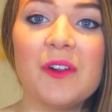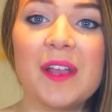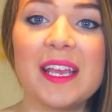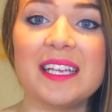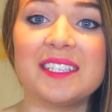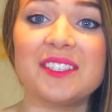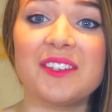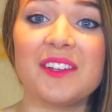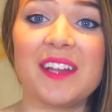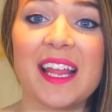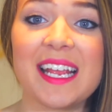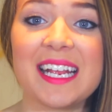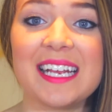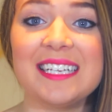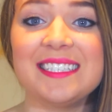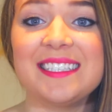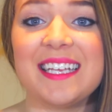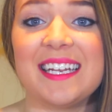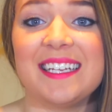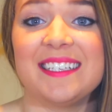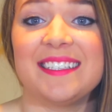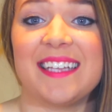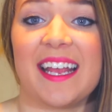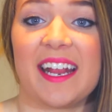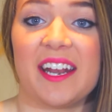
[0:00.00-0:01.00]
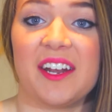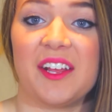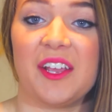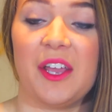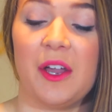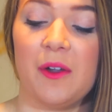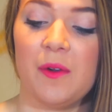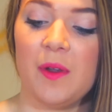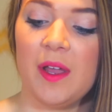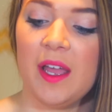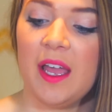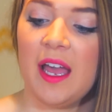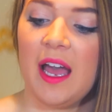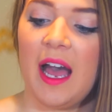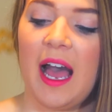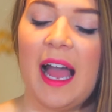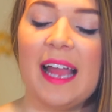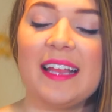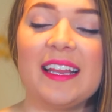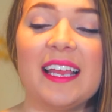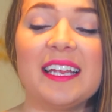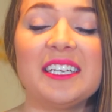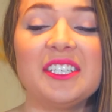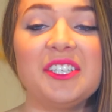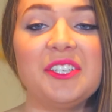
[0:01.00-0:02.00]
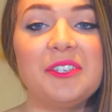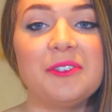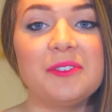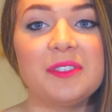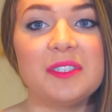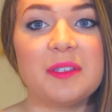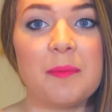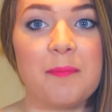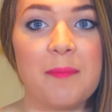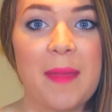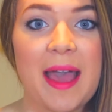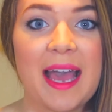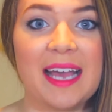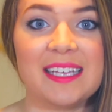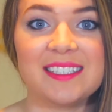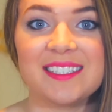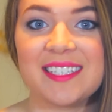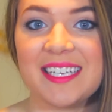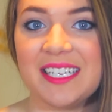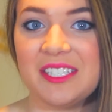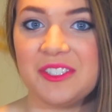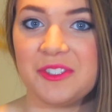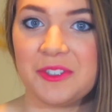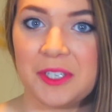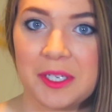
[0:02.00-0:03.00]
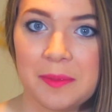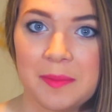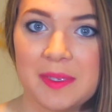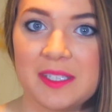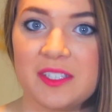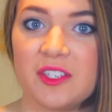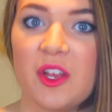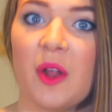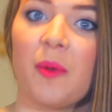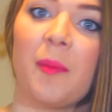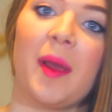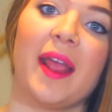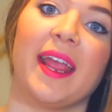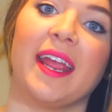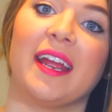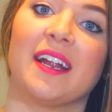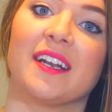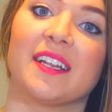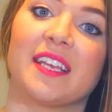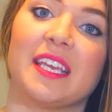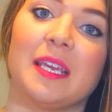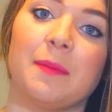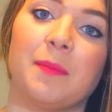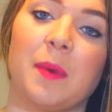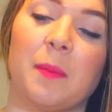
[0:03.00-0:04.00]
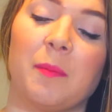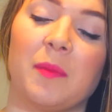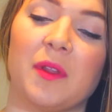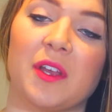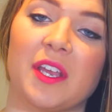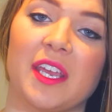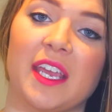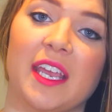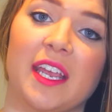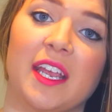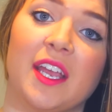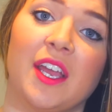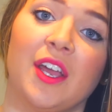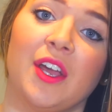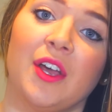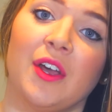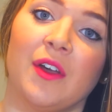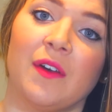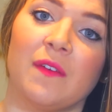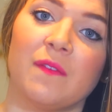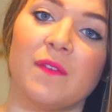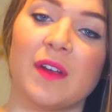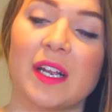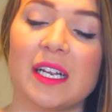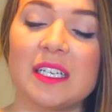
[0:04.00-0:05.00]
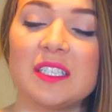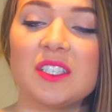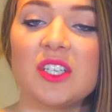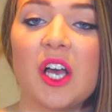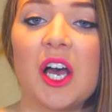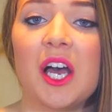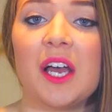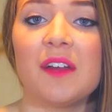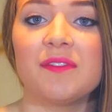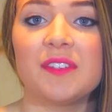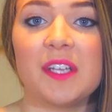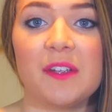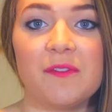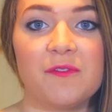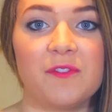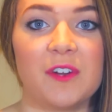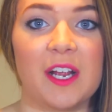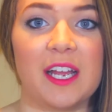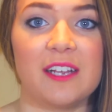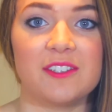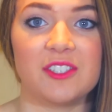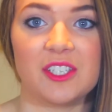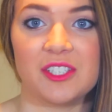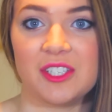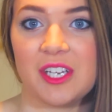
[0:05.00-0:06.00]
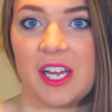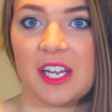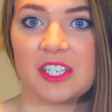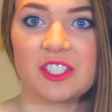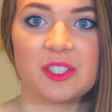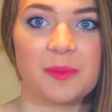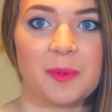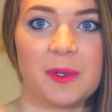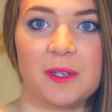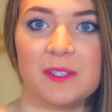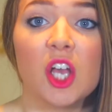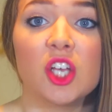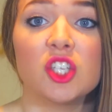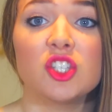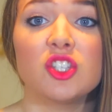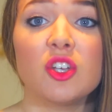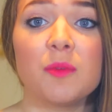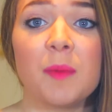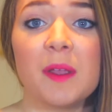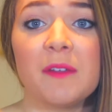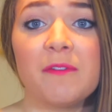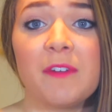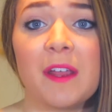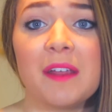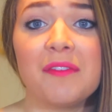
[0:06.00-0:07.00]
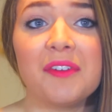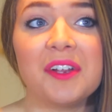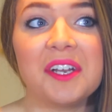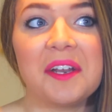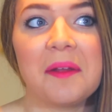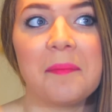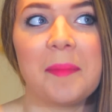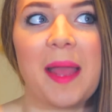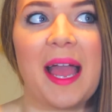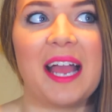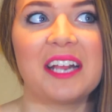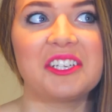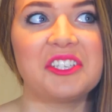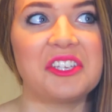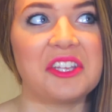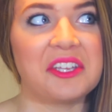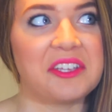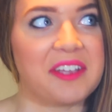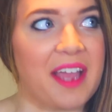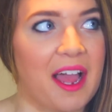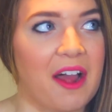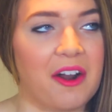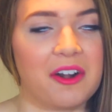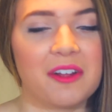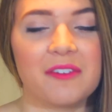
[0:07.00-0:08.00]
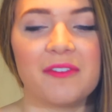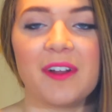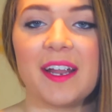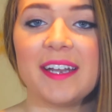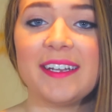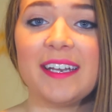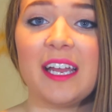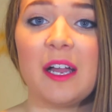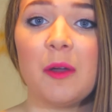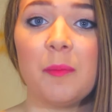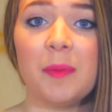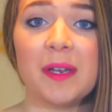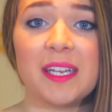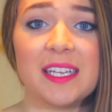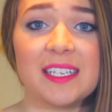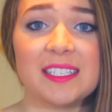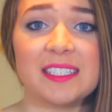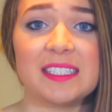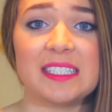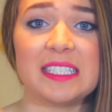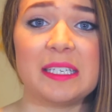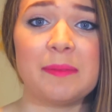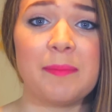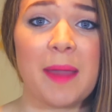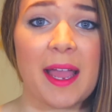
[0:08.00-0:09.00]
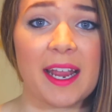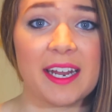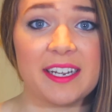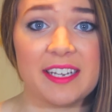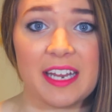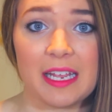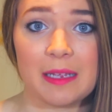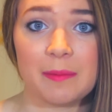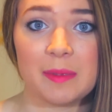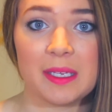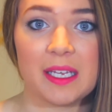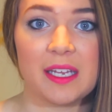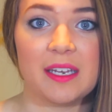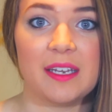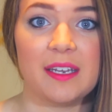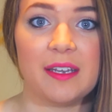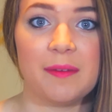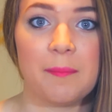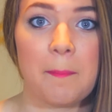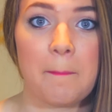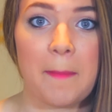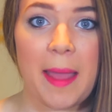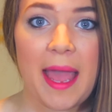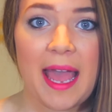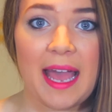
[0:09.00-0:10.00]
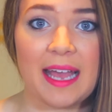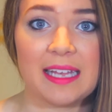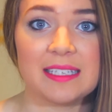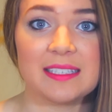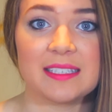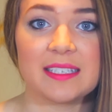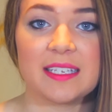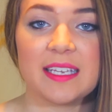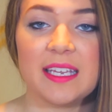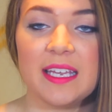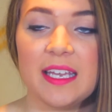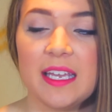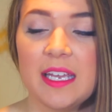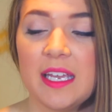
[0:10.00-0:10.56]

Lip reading: Okay, so like I said a second ago, I like to use some masks and treatments on my hair to keep them looking very soft and fresh and touchable. So my favorite I'm actually out of right now, but it is the macadamia mask